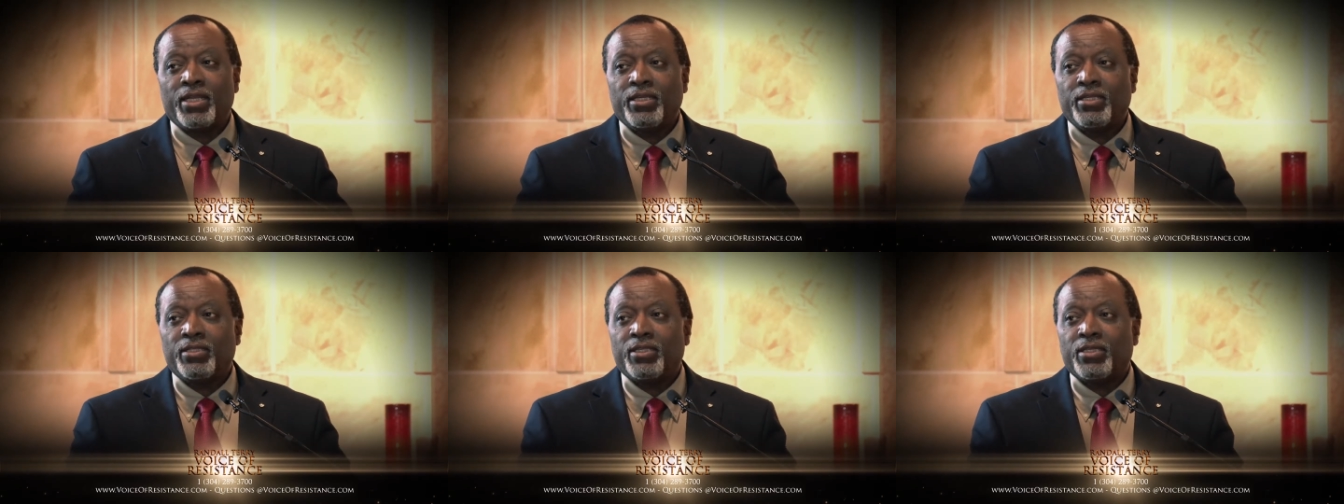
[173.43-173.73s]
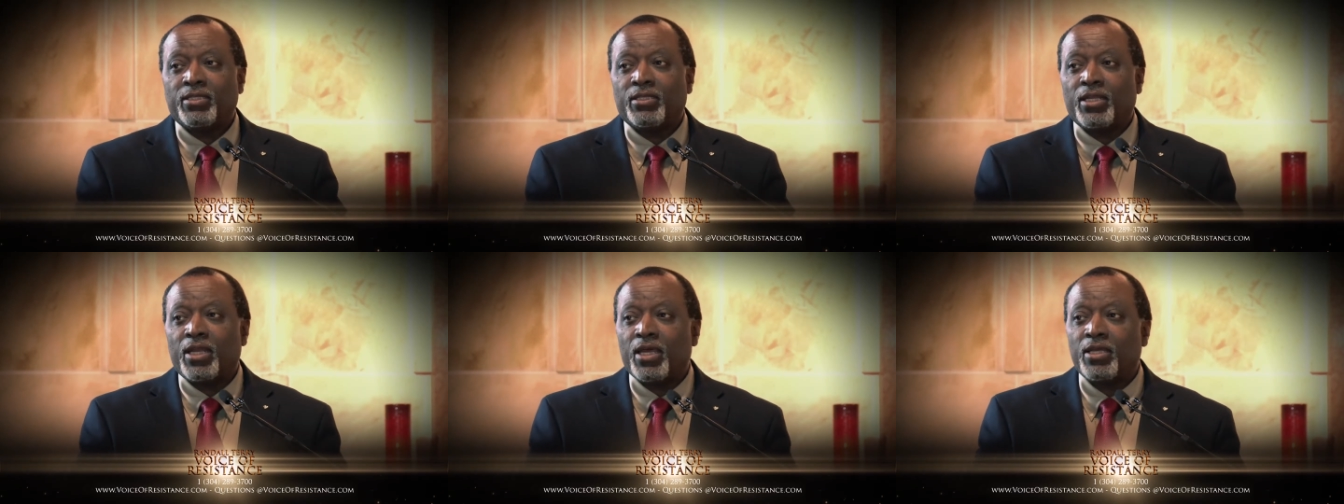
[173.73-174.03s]

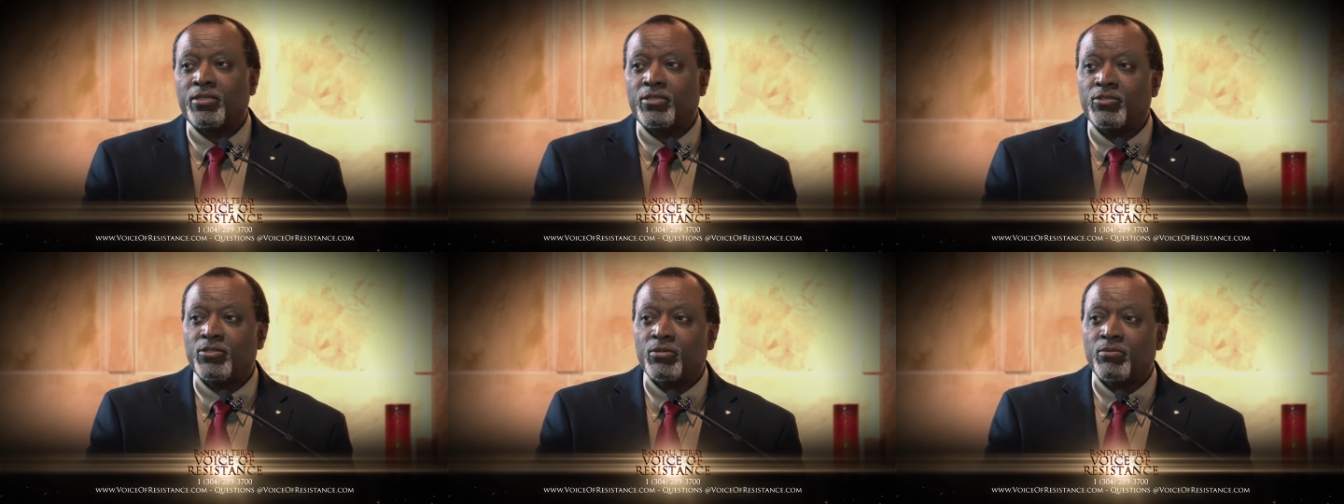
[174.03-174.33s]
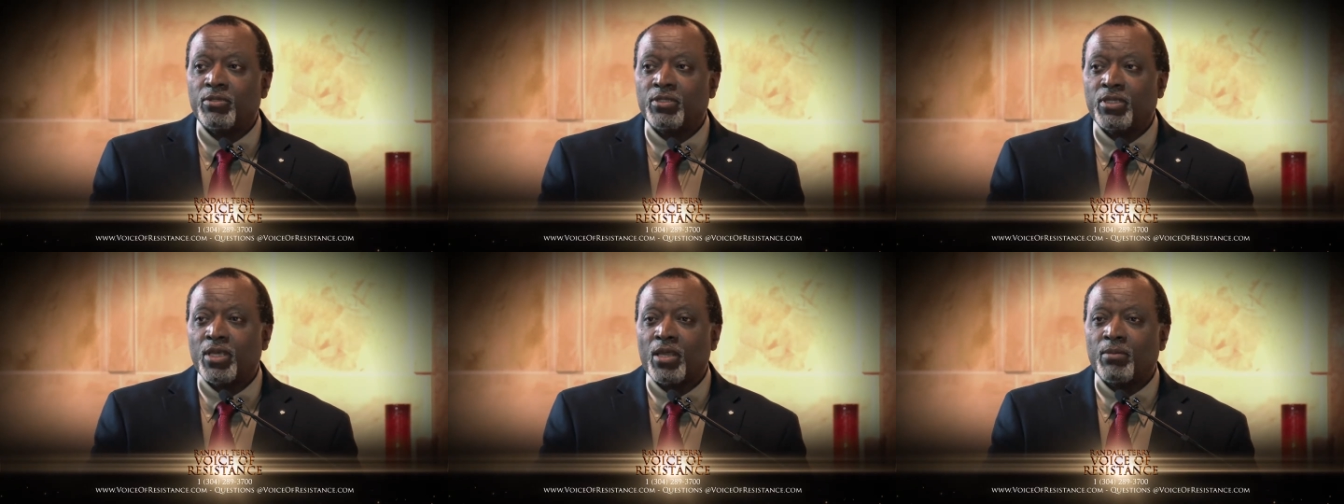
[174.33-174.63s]
anything that had to
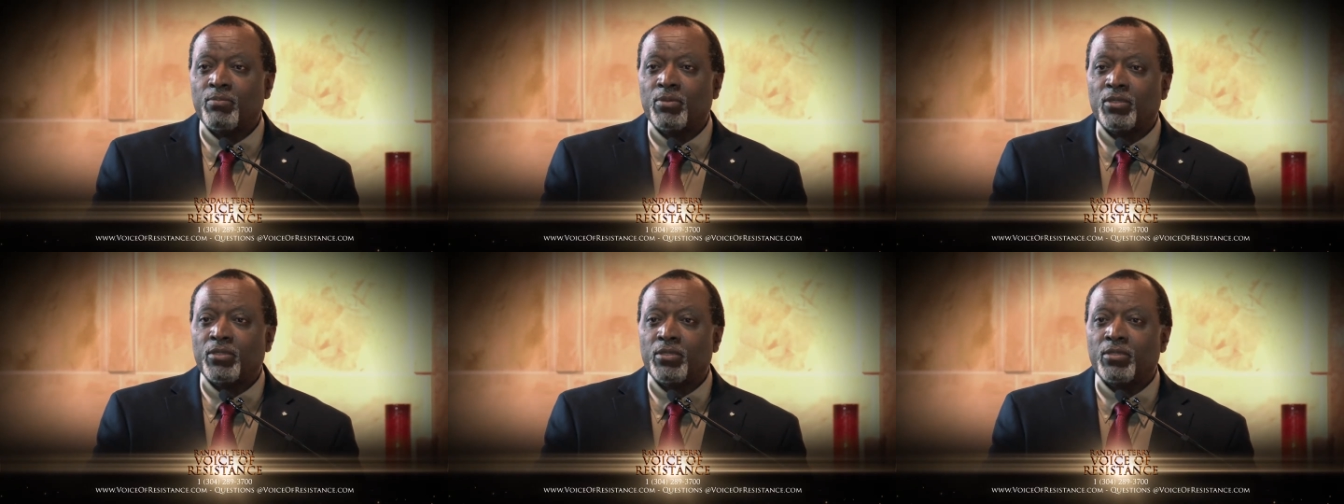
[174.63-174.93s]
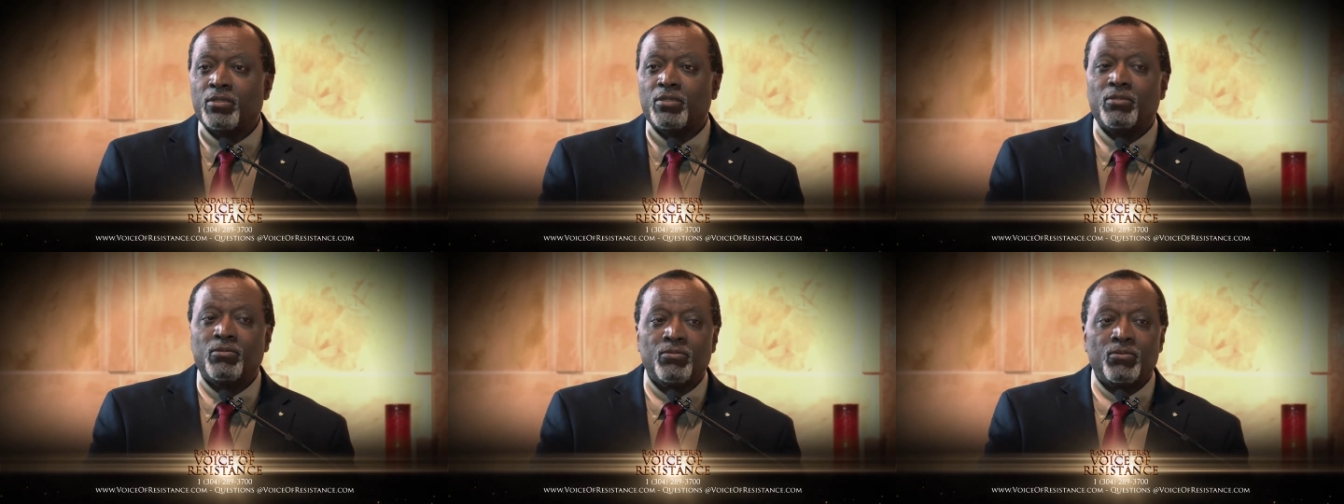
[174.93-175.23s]
do with that
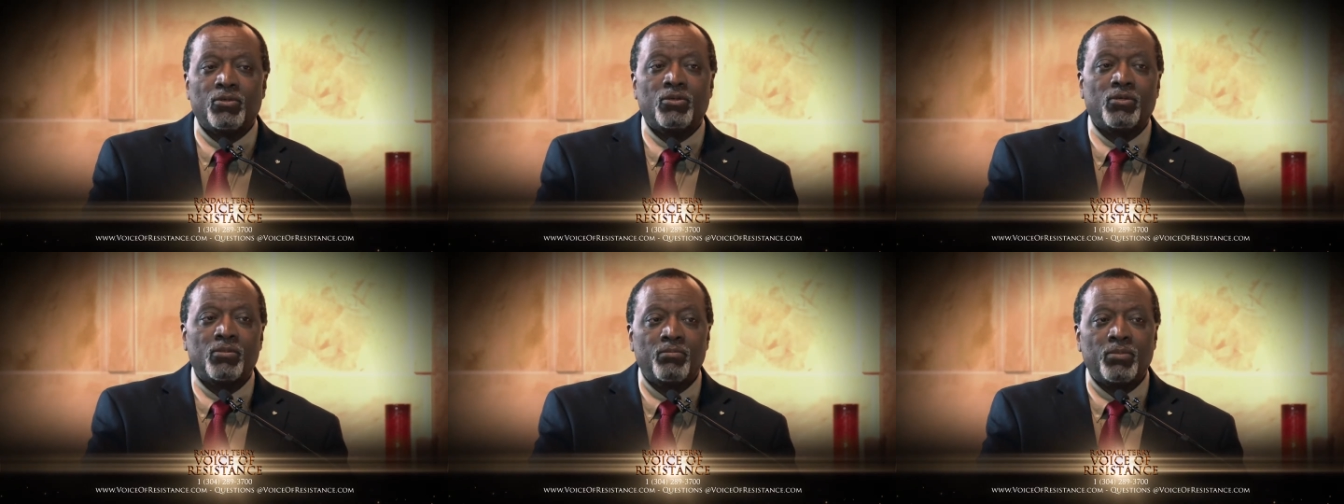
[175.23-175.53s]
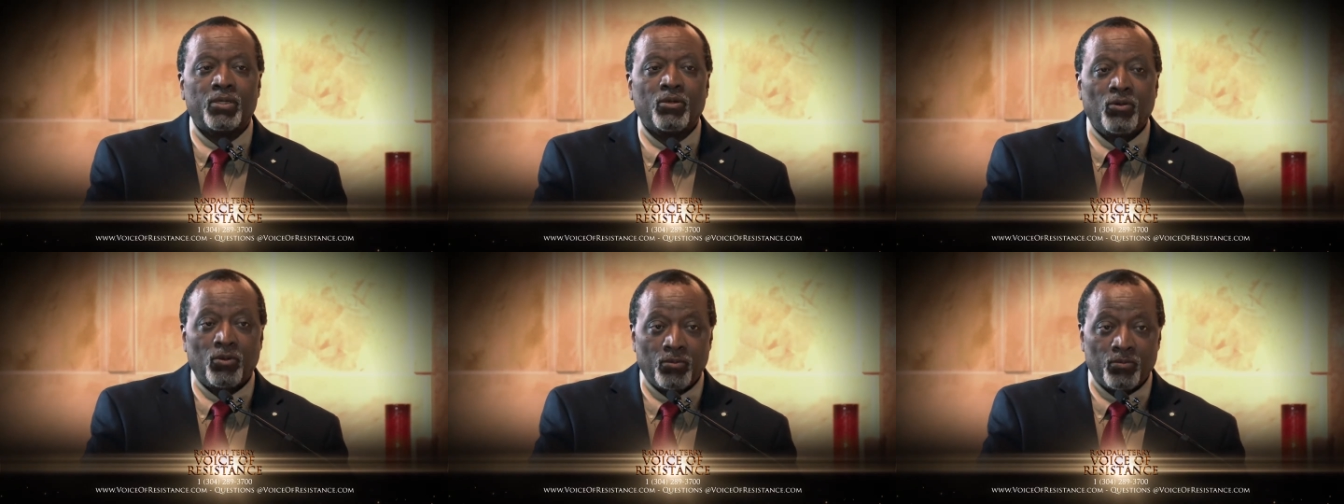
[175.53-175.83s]
political
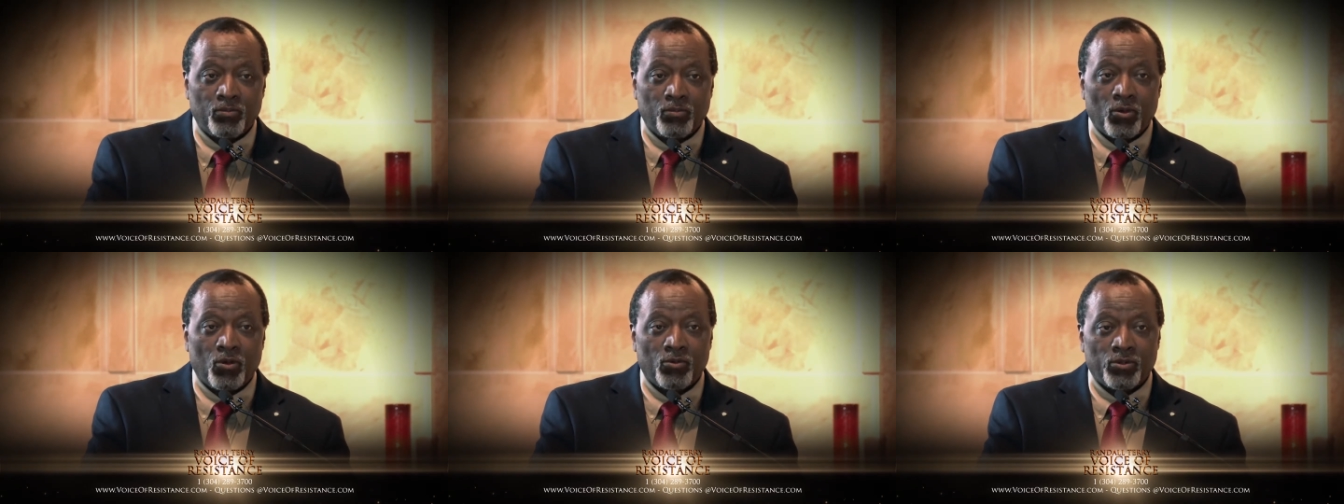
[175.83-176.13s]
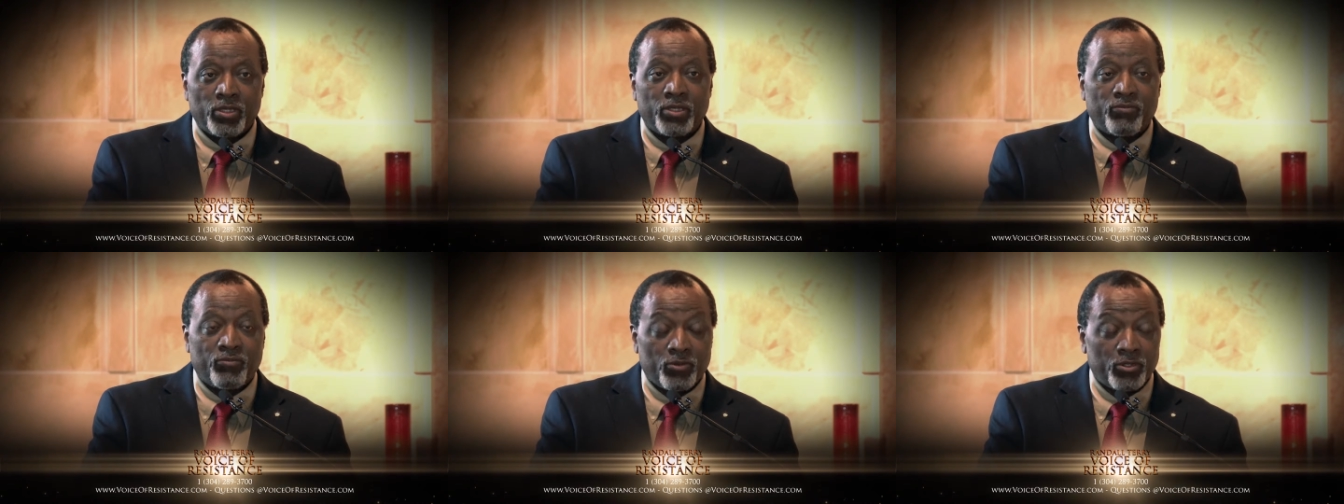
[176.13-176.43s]
world, but
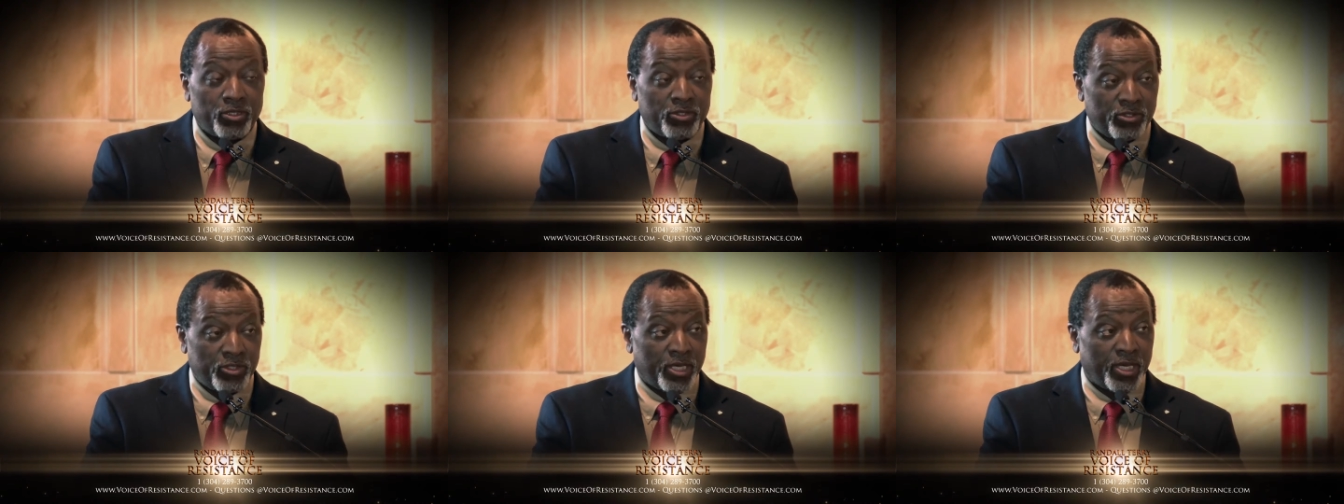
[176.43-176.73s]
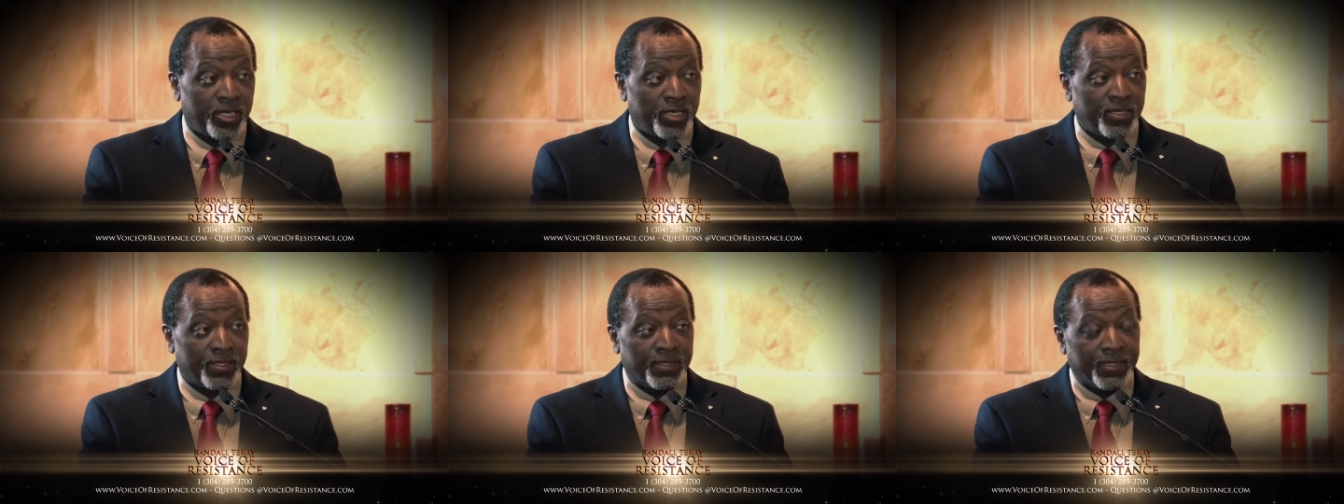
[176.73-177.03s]
only for the
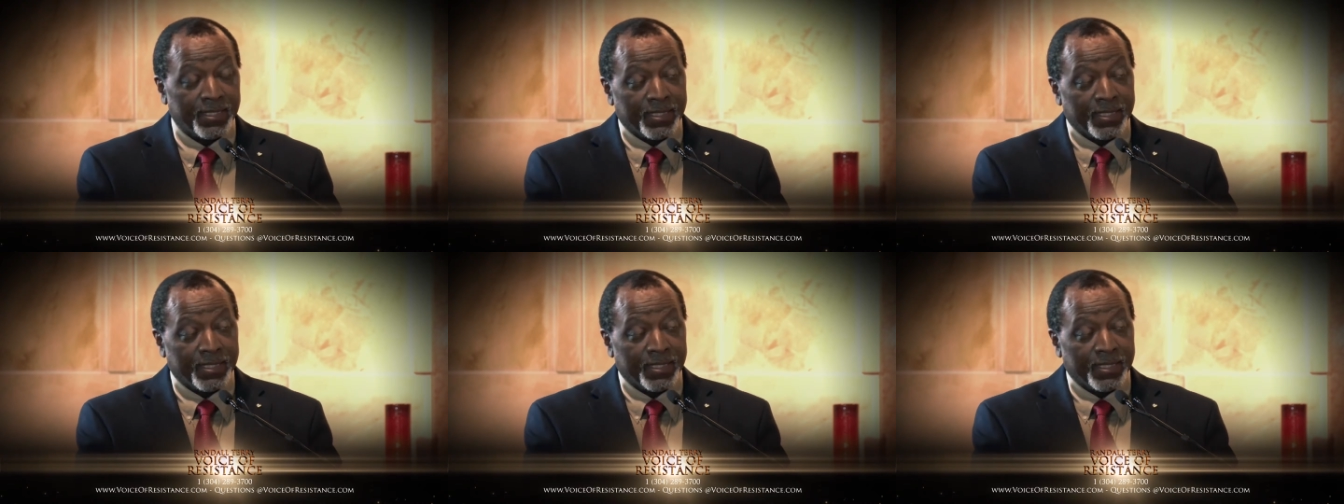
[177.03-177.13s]
sake